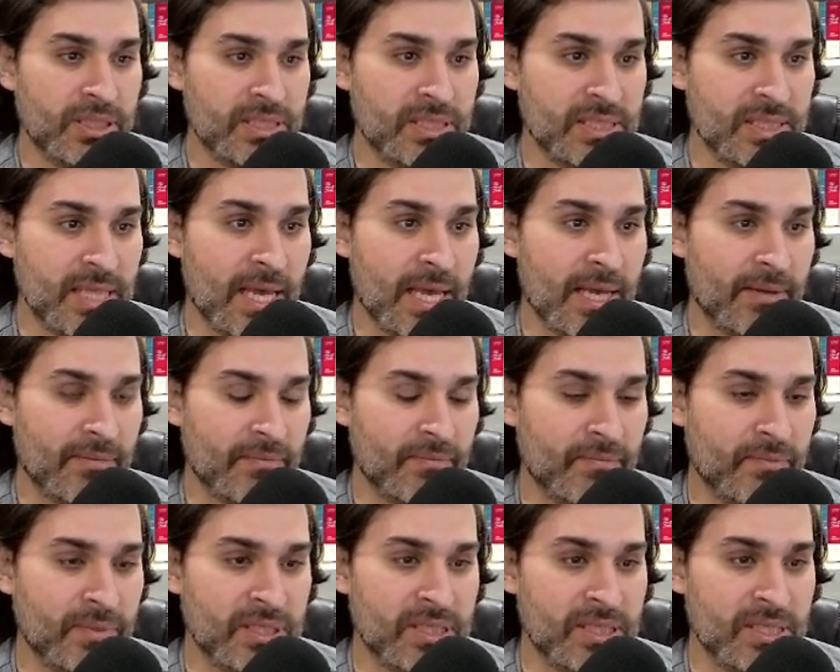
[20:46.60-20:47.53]
their
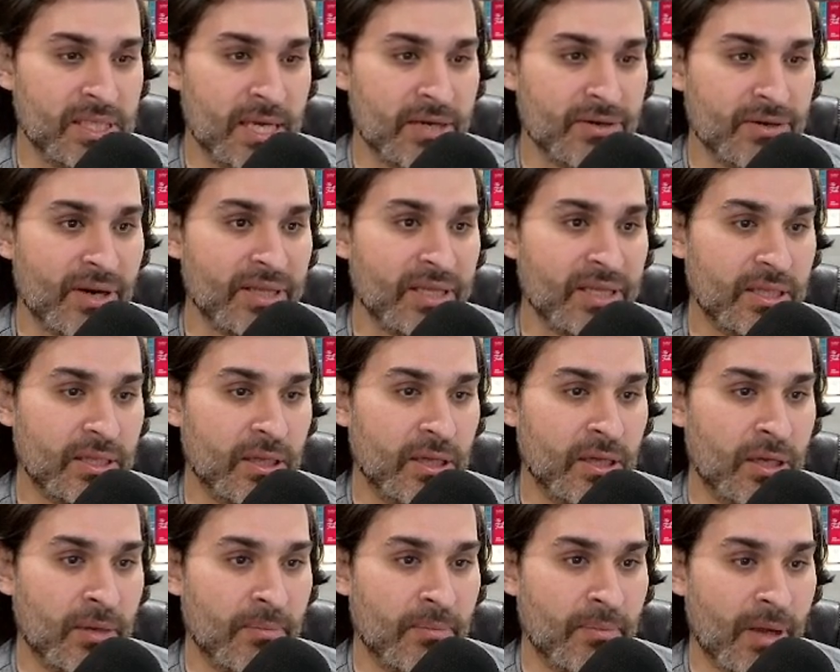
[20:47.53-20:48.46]
grant
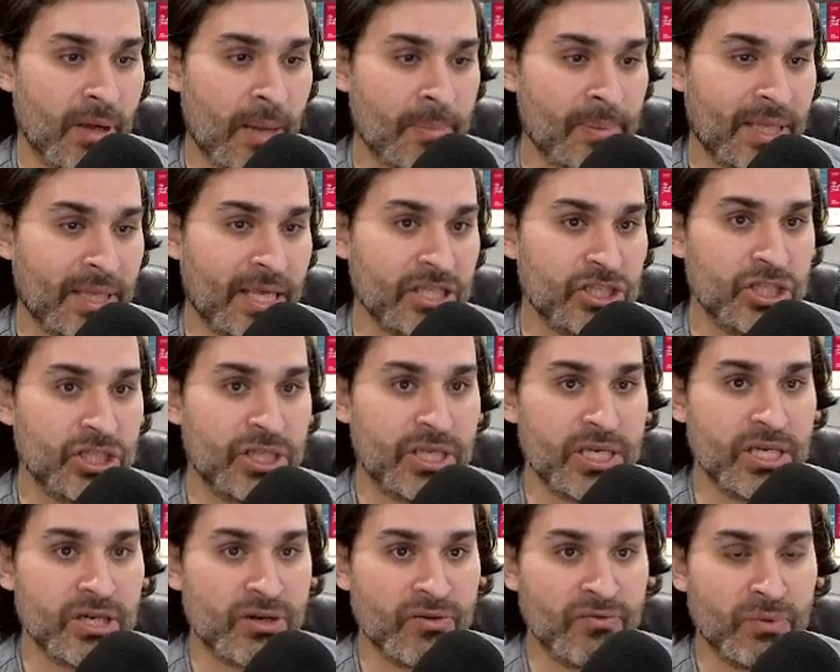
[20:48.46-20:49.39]
application
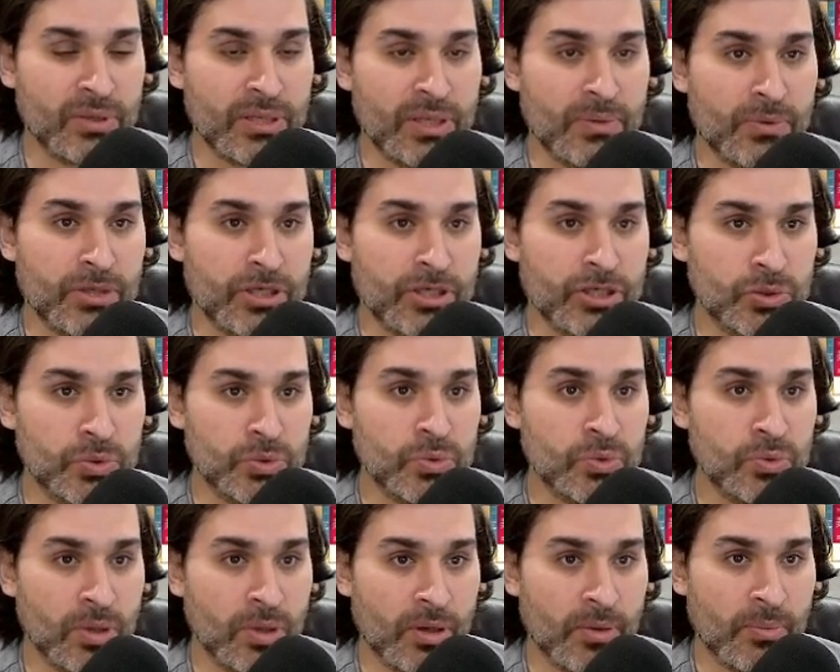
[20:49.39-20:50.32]
here of what they want to do
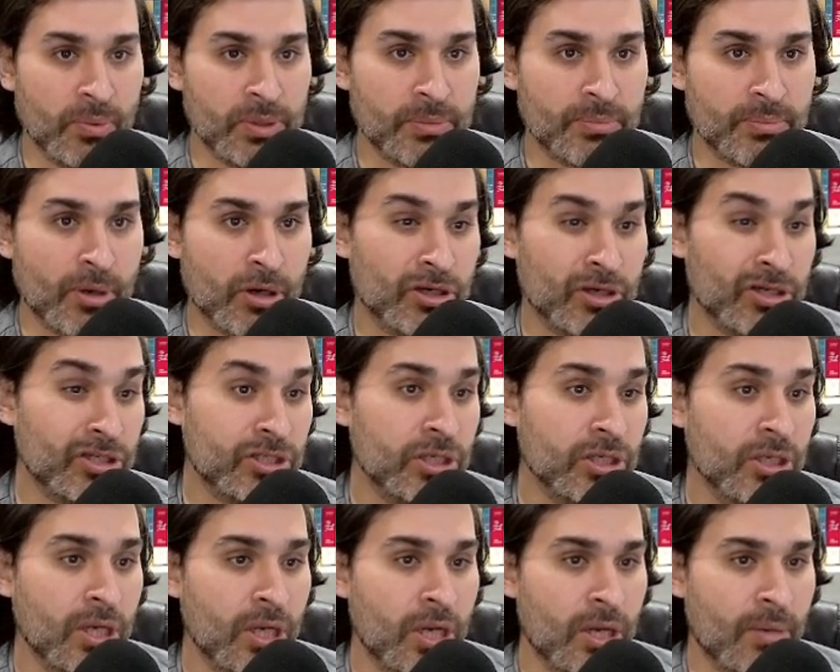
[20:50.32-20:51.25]
with the product.
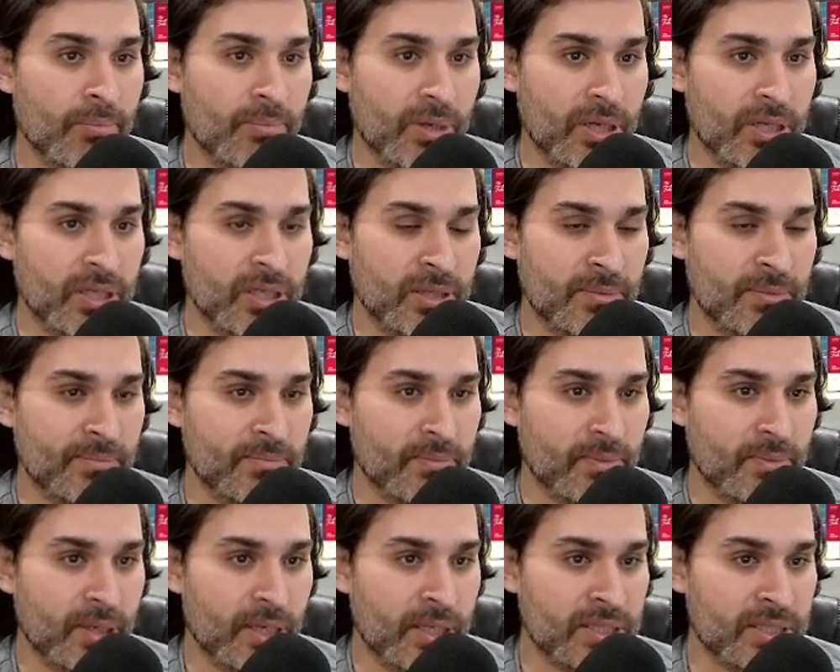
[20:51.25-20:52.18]
But
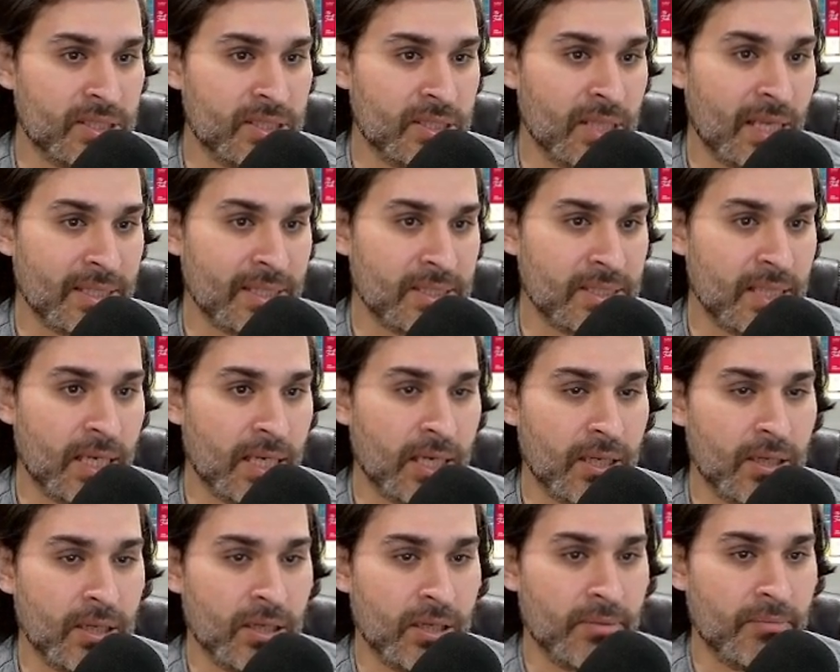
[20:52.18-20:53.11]
it's nice that
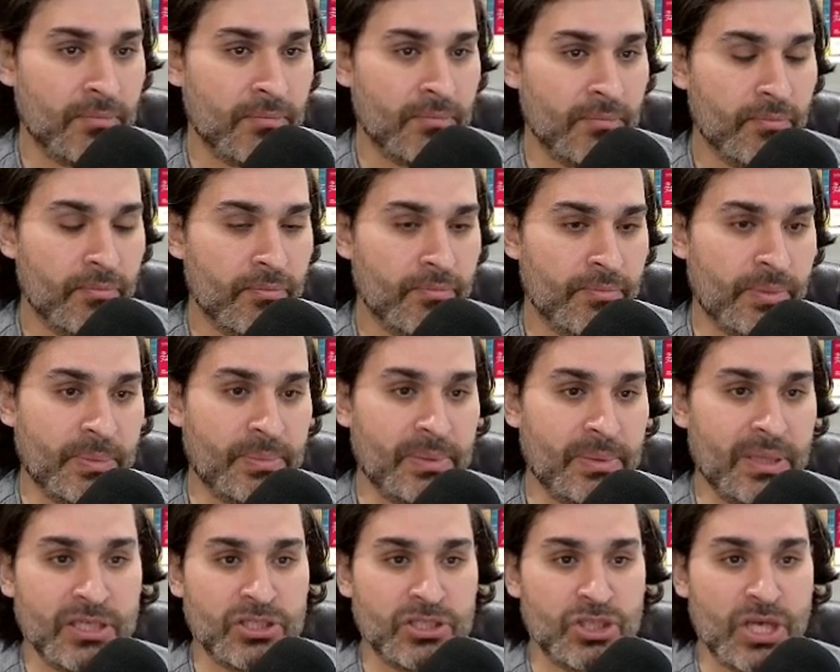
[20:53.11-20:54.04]

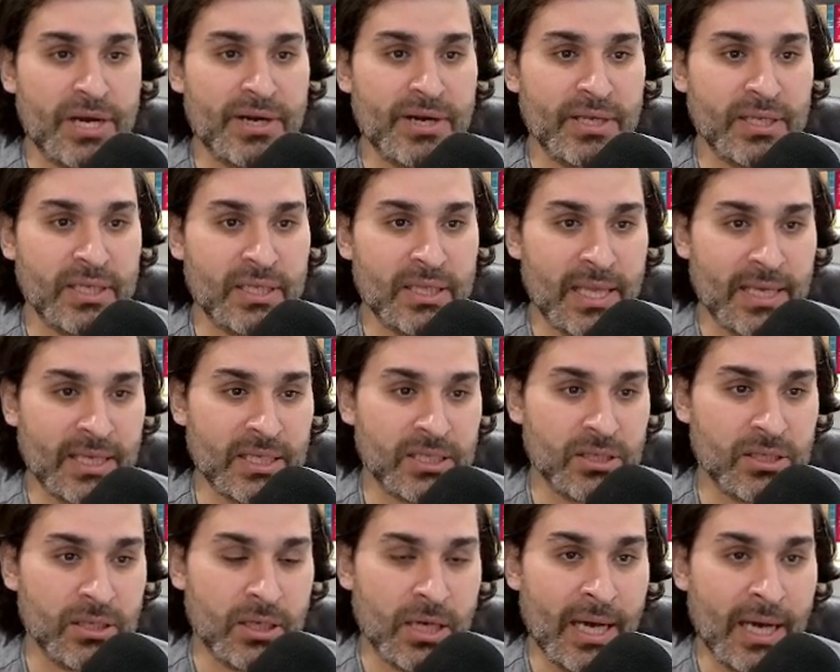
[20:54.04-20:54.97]
people are sharing like
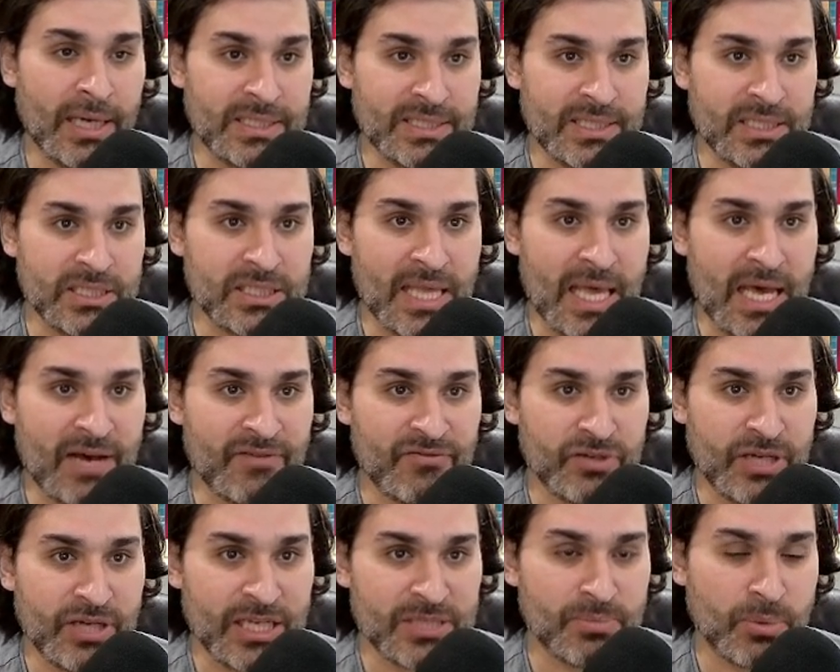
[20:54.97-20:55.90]
ideas they have
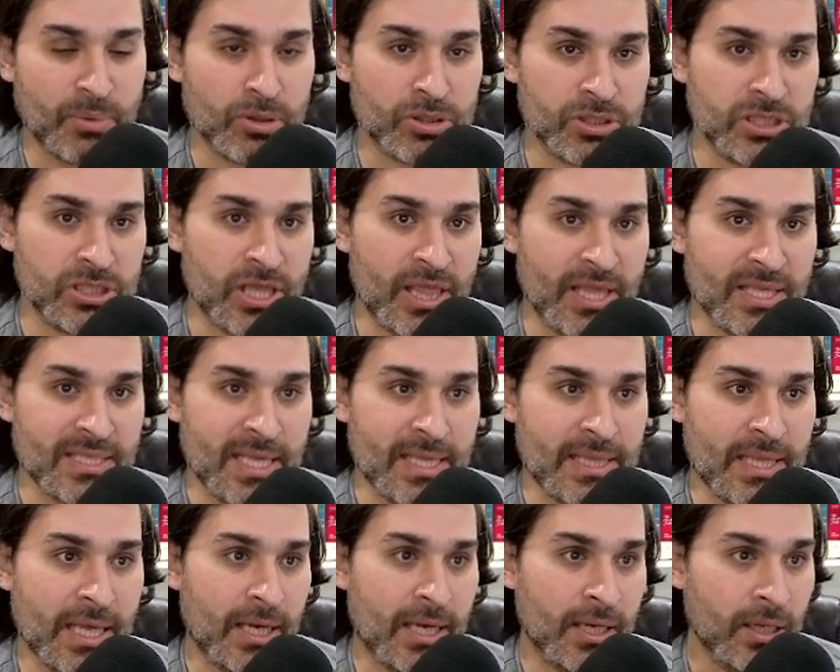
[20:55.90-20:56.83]
for dashboards and things
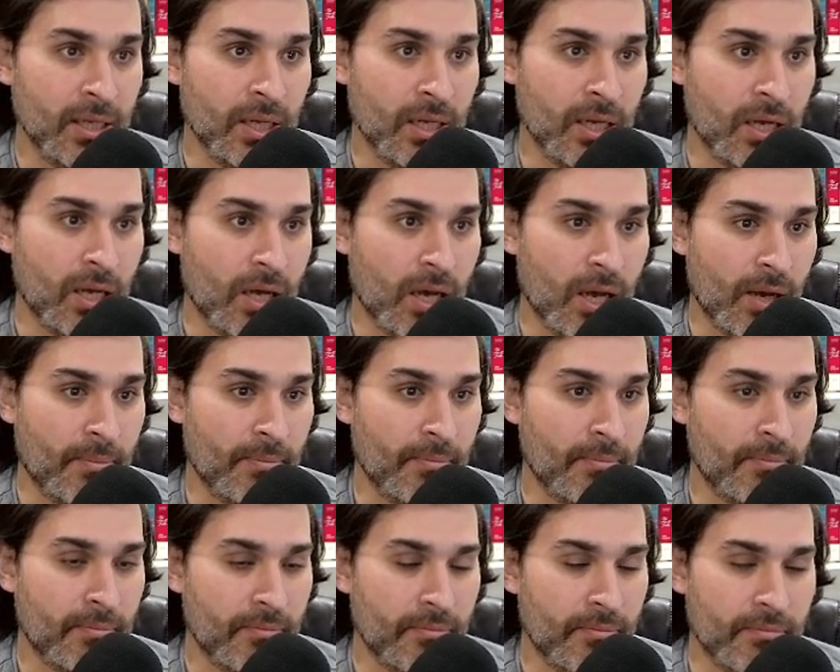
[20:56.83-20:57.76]
like that.
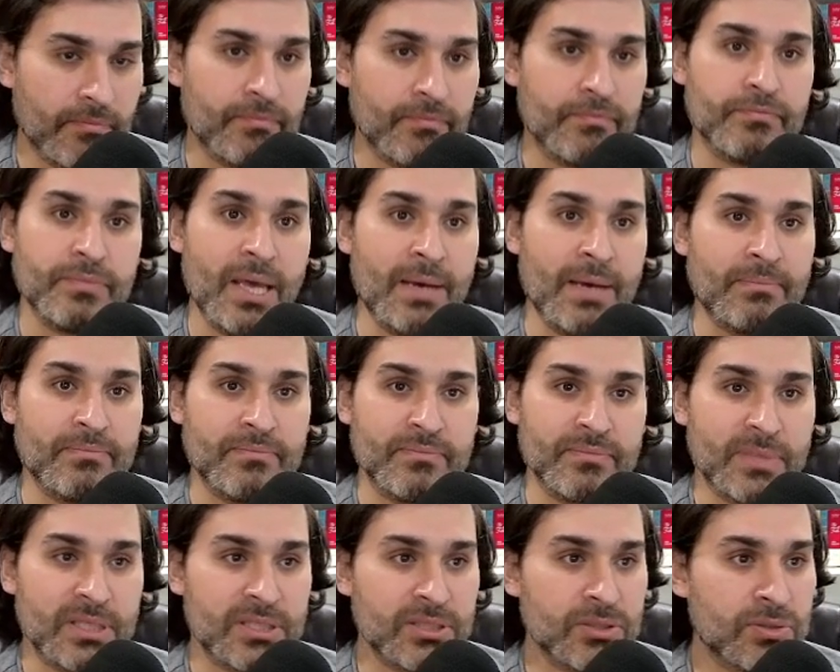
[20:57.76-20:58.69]
Yeah,
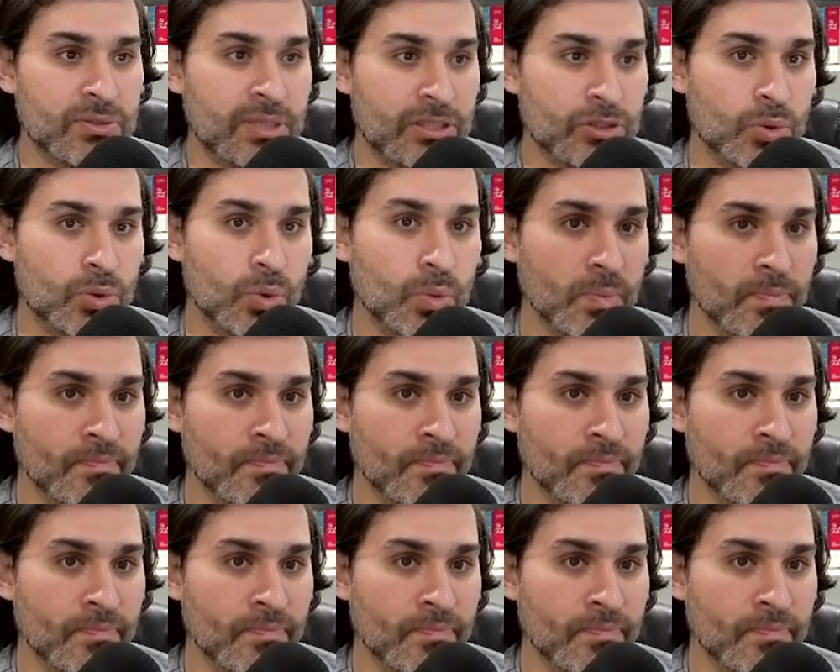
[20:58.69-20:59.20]
that's cool.